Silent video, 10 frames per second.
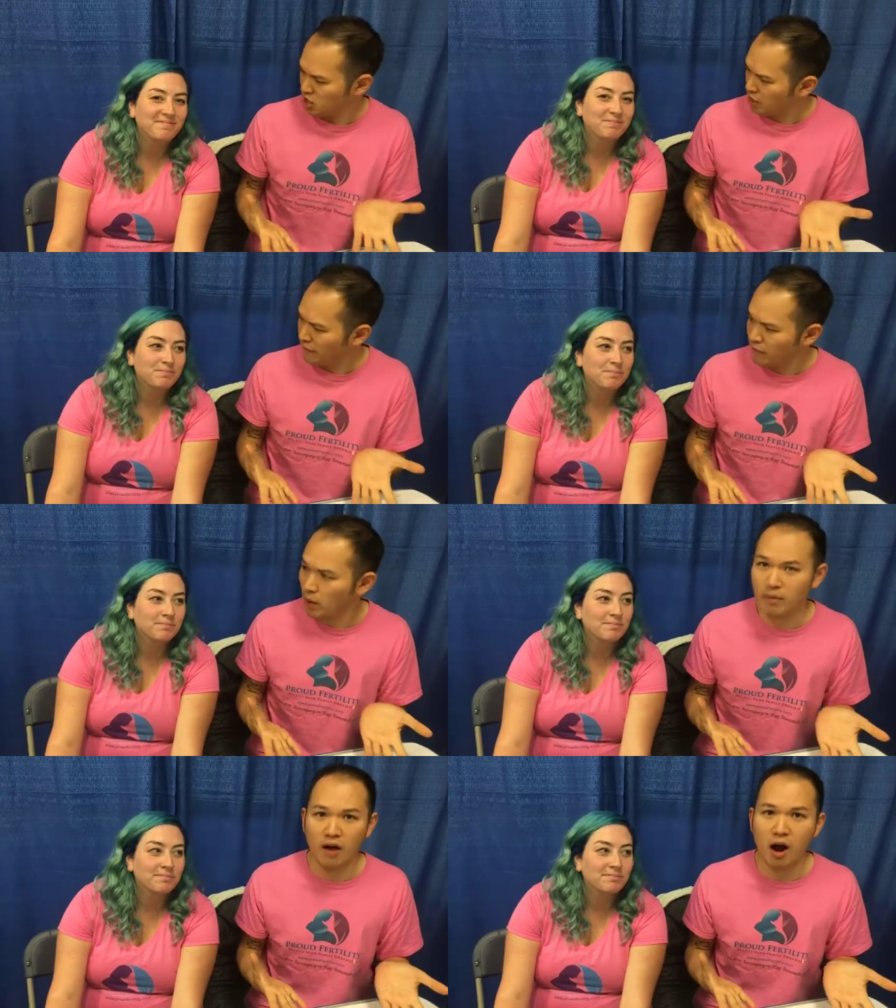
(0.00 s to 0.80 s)
Speaker 1: is a
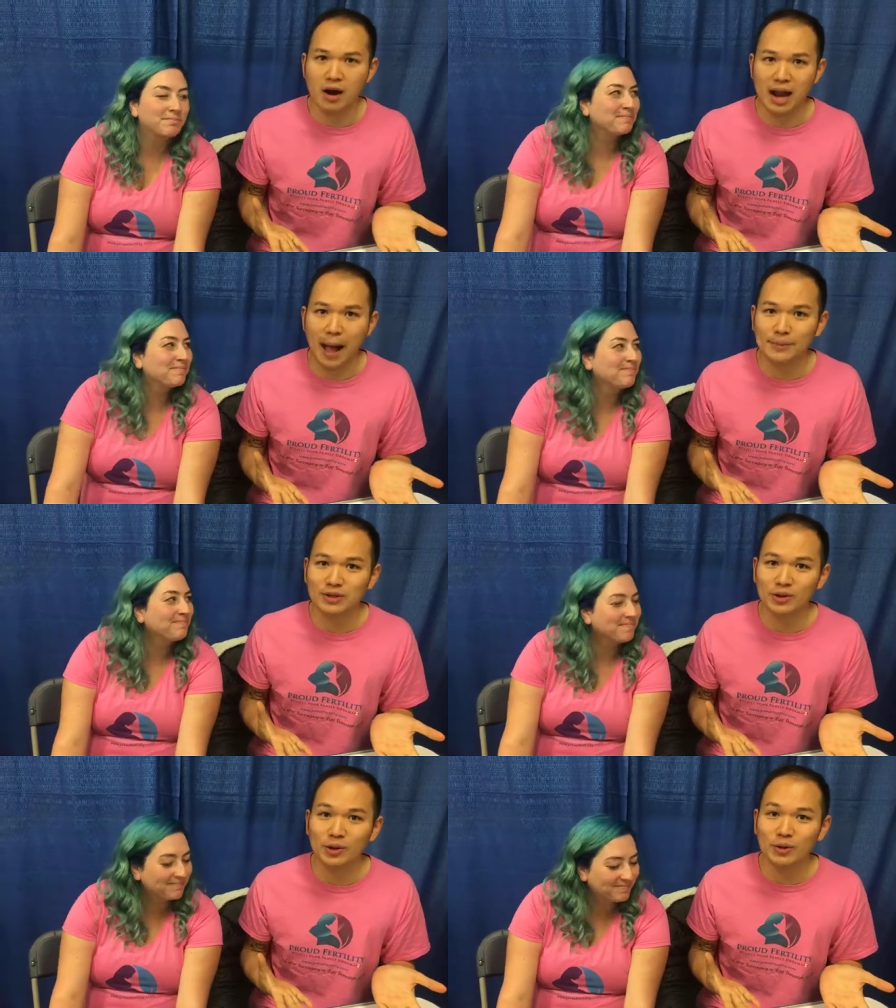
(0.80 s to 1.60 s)
form of art,
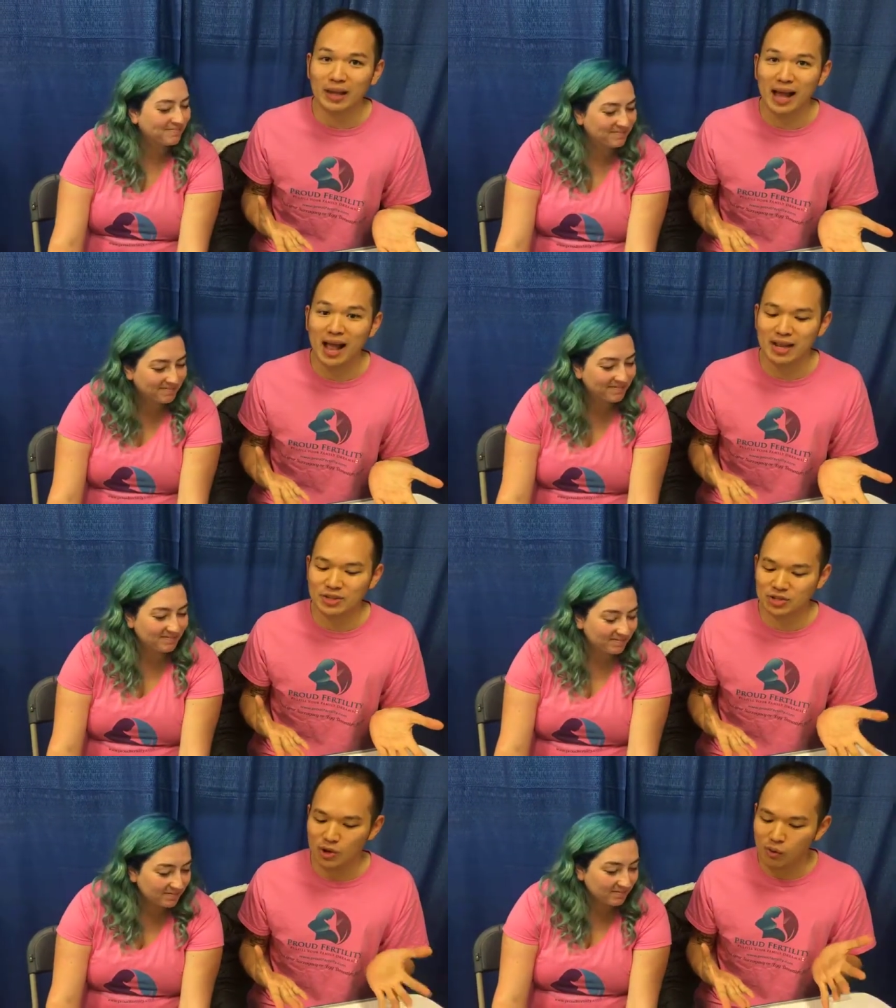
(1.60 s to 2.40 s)
absolutely, and
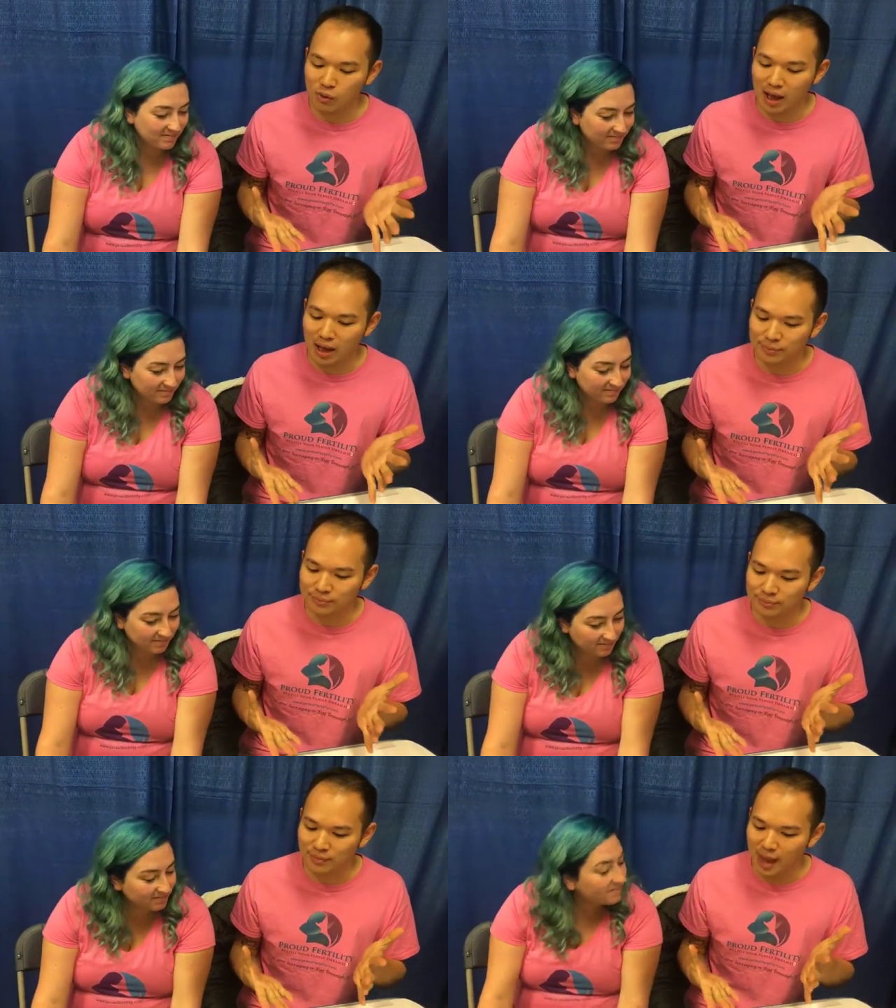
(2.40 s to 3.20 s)
it's so
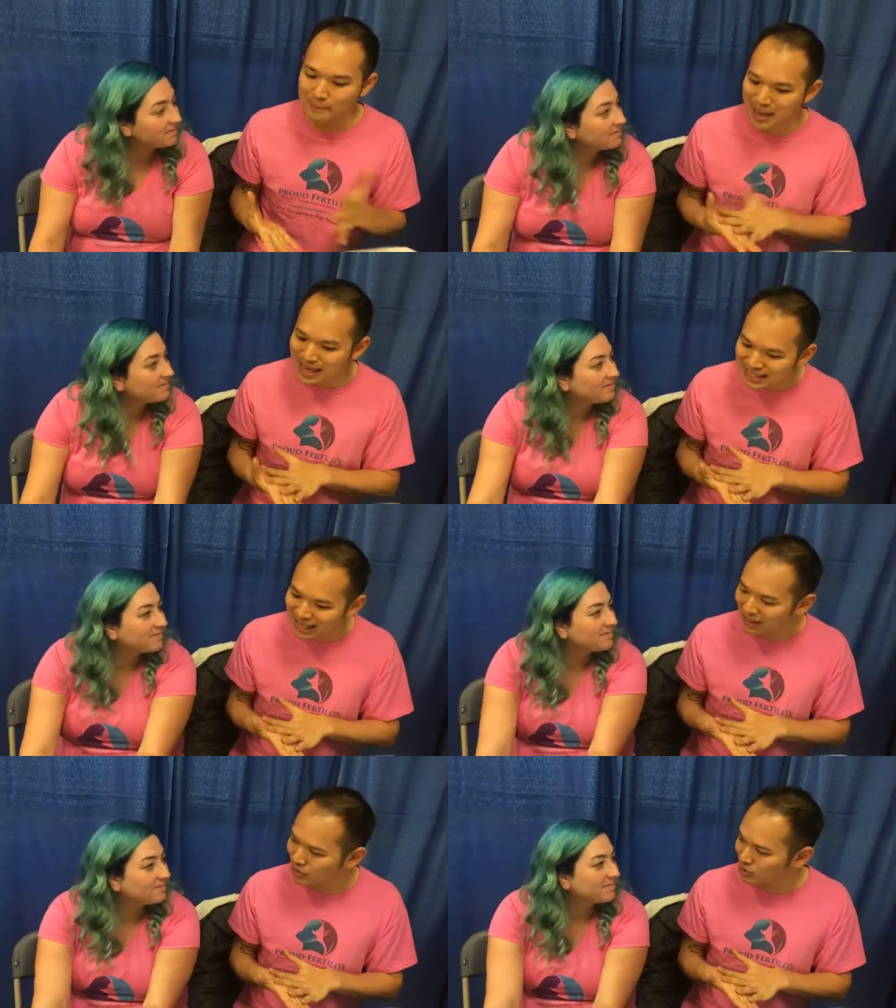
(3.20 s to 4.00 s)
um,
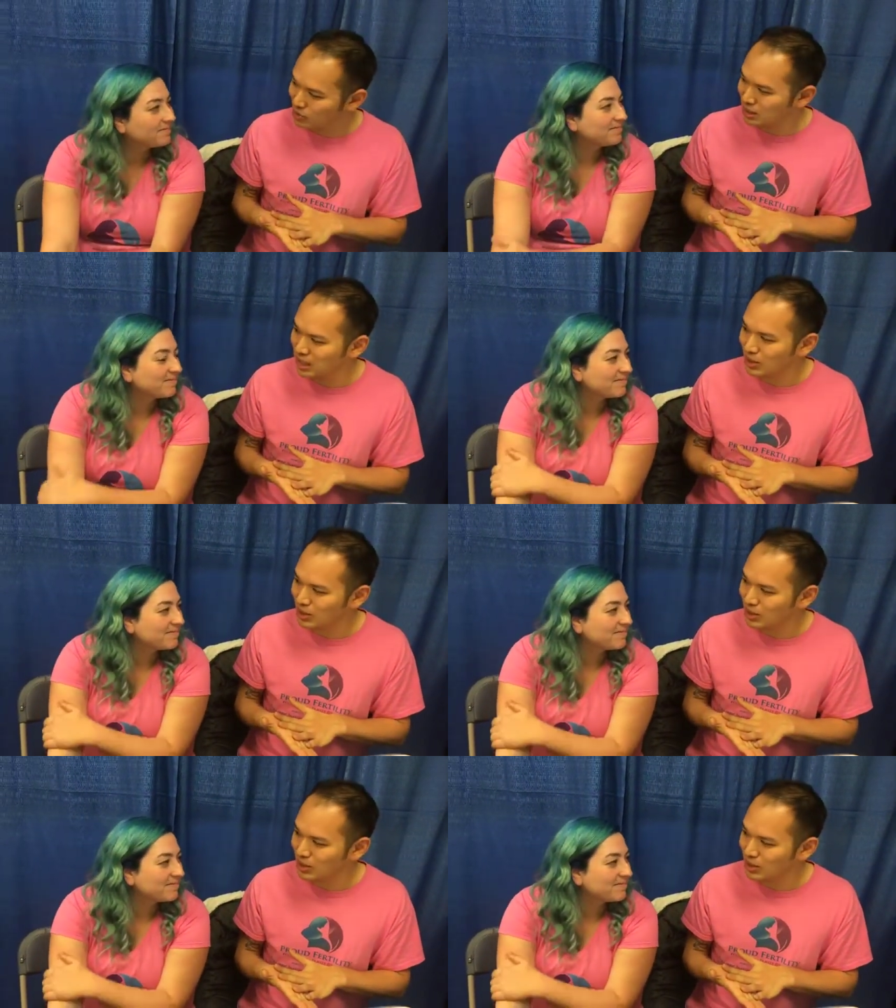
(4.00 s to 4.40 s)
amazing that you do this.